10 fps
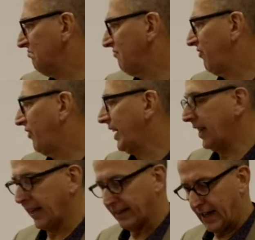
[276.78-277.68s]

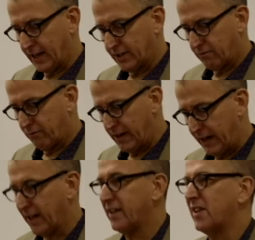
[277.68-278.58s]
feeling that it's
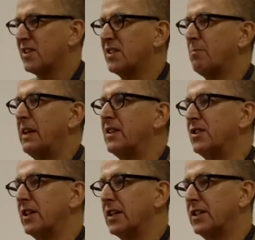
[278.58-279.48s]
really just a bit
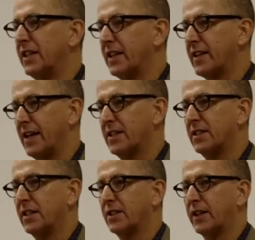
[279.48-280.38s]
dirty and
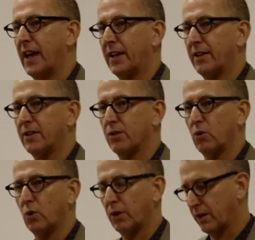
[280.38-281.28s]
nasty to get into
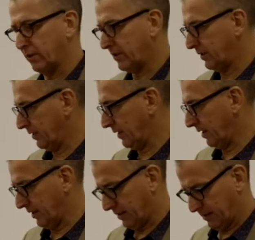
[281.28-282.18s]
all those
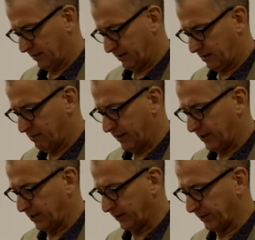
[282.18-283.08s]

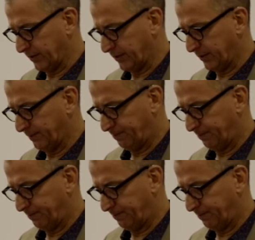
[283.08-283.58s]
questions.